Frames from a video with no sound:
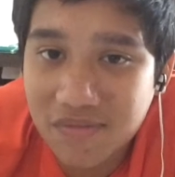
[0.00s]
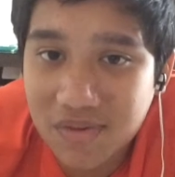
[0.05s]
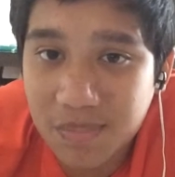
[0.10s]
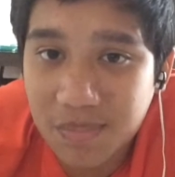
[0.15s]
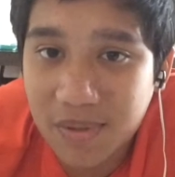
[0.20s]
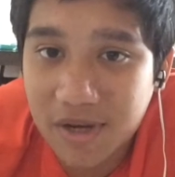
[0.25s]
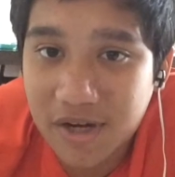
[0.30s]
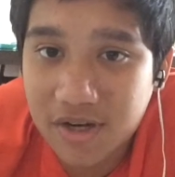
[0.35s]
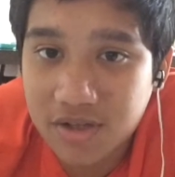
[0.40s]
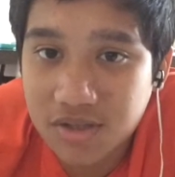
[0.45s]
the
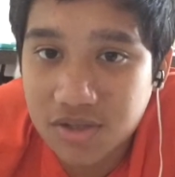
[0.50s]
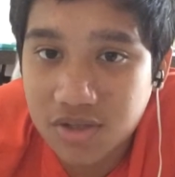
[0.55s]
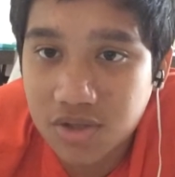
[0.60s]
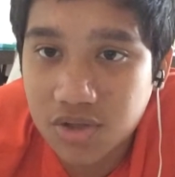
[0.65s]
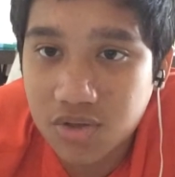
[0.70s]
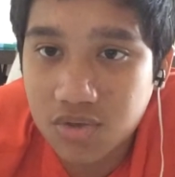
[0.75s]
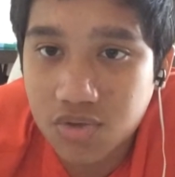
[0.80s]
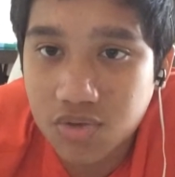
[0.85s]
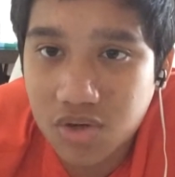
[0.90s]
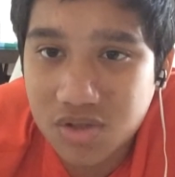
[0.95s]
players,
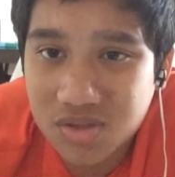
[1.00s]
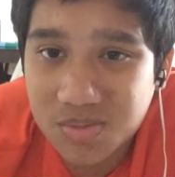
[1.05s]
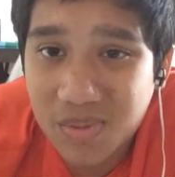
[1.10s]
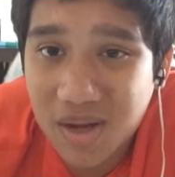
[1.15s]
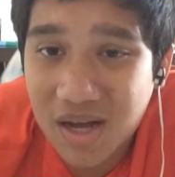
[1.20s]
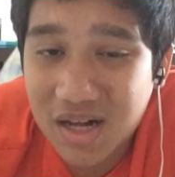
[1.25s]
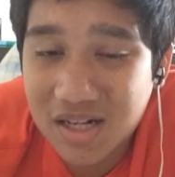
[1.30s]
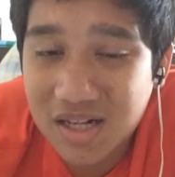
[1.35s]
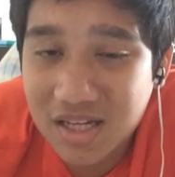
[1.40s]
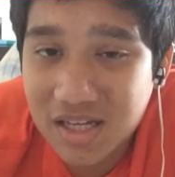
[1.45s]
Ross
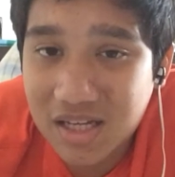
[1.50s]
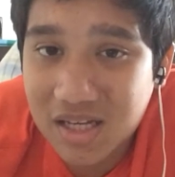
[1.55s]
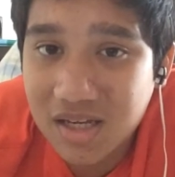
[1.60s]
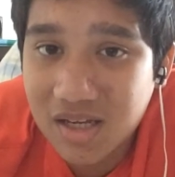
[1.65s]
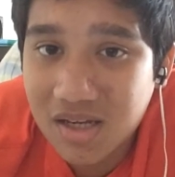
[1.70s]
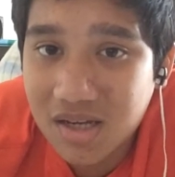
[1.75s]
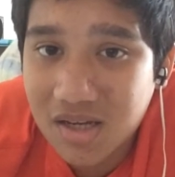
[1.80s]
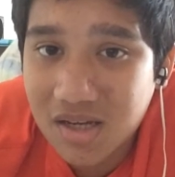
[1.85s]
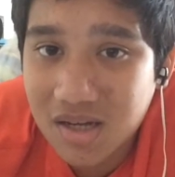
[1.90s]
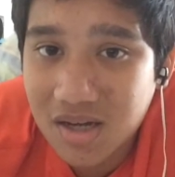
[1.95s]
Barkley,
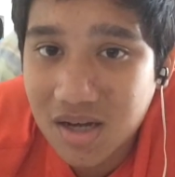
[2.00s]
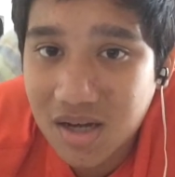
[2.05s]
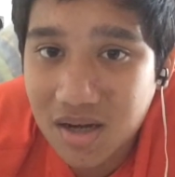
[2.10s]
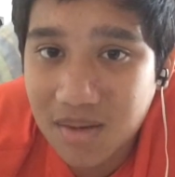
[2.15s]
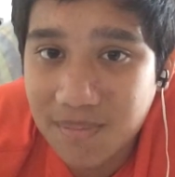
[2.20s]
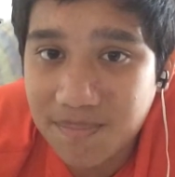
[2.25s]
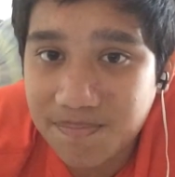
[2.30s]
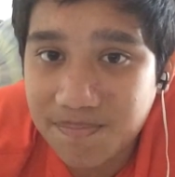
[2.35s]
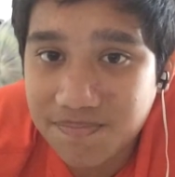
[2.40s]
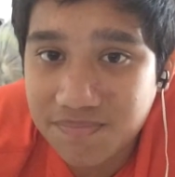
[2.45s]

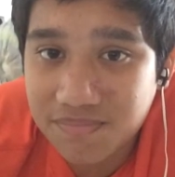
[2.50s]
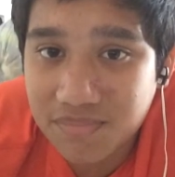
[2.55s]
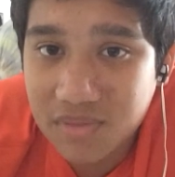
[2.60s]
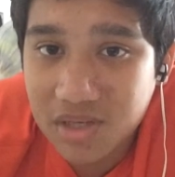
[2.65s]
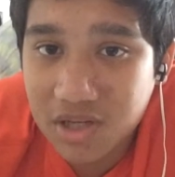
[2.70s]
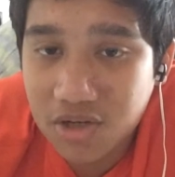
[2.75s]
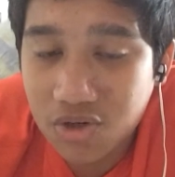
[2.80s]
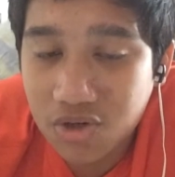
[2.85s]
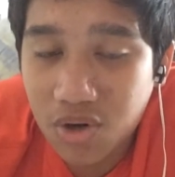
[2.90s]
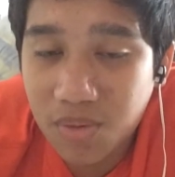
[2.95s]

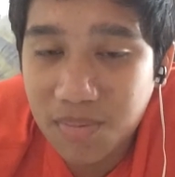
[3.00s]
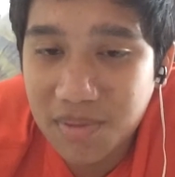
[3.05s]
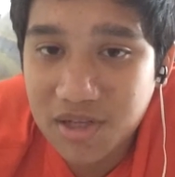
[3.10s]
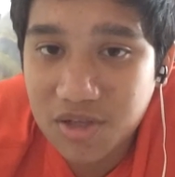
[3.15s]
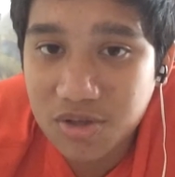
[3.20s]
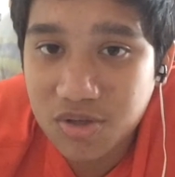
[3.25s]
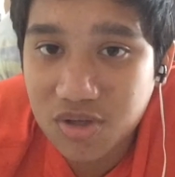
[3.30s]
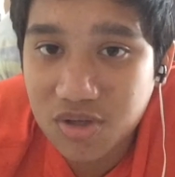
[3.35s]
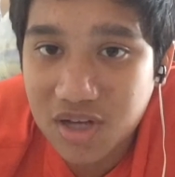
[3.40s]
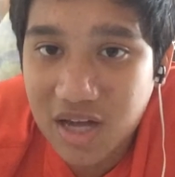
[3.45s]

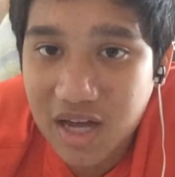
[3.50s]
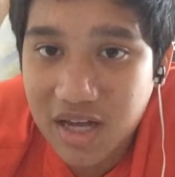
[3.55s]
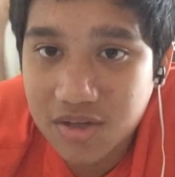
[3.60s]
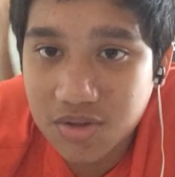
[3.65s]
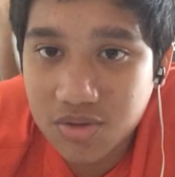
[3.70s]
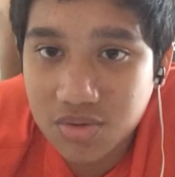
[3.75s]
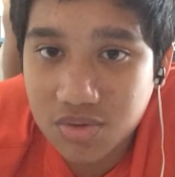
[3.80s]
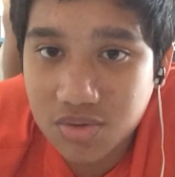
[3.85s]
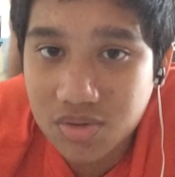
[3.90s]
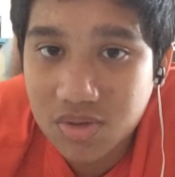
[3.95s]
Romelu
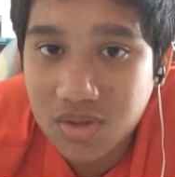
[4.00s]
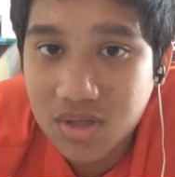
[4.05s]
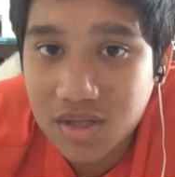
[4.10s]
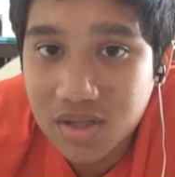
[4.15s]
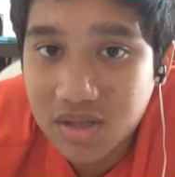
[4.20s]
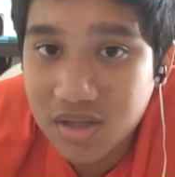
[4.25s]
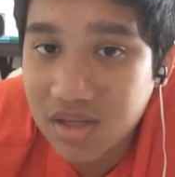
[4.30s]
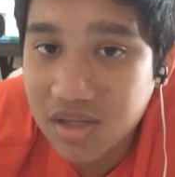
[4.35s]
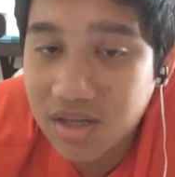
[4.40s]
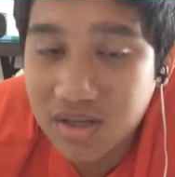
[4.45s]
Lukaku,
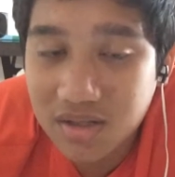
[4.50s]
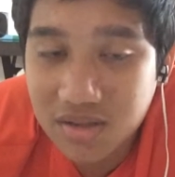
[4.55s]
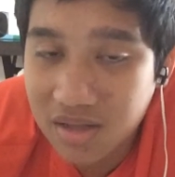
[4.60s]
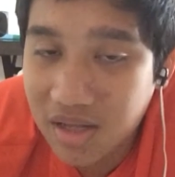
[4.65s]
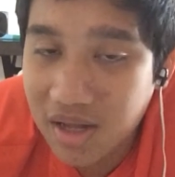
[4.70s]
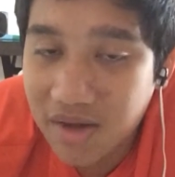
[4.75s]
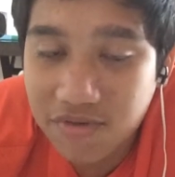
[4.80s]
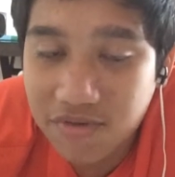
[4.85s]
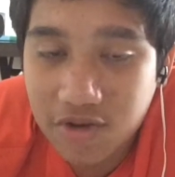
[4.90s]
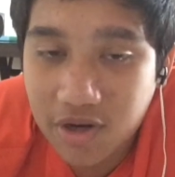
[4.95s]
they
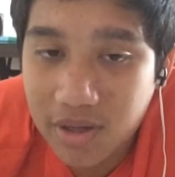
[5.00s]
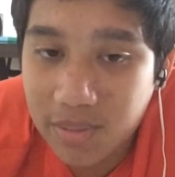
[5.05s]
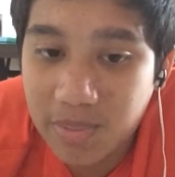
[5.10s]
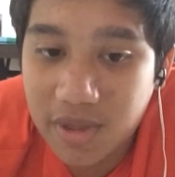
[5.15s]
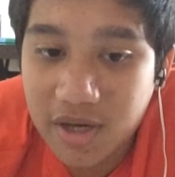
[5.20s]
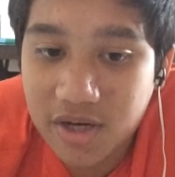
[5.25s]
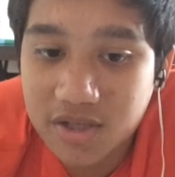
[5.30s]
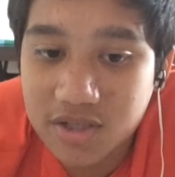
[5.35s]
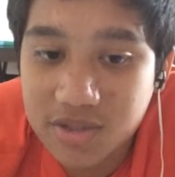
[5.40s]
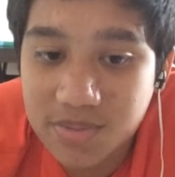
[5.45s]
have great
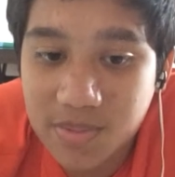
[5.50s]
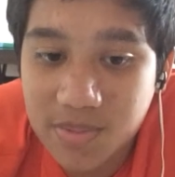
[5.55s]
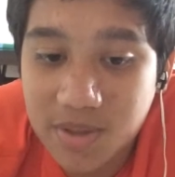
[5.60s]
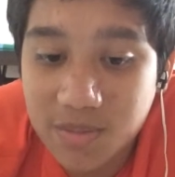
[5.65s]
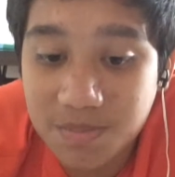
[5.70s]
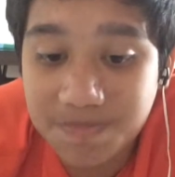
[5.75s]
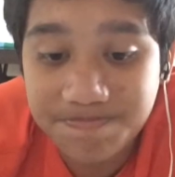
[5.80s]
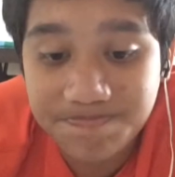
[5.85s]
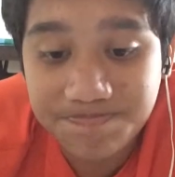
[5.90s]
players, but